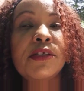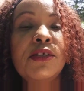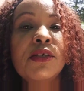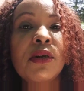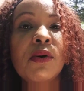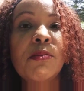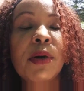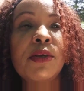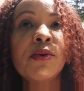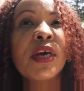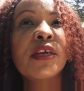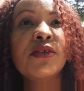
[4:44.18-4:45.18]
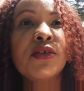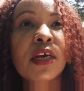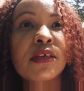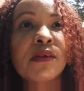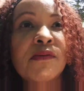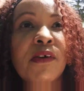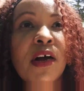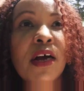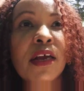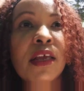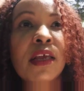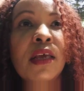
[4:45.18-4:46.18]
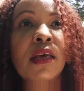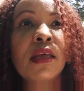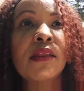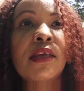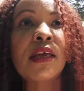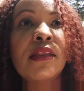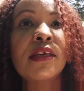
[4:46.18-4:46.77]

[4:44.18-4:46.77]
you can justify. Then